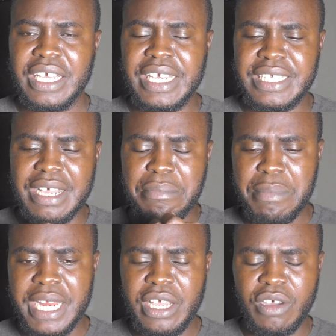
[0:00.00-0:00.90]
is that
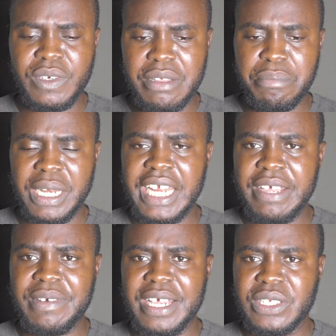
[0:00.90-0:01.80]
many of them
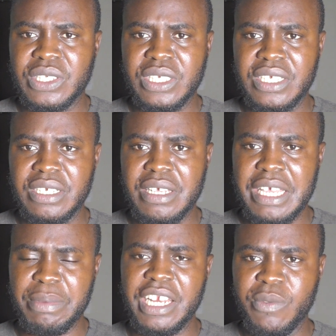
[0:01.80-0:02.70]
believe that
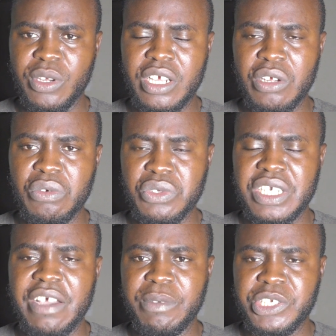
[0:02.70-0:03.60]
a believer can lose
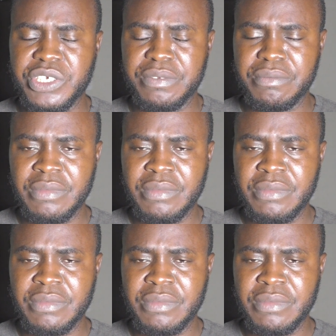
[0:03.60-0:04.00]
salvation.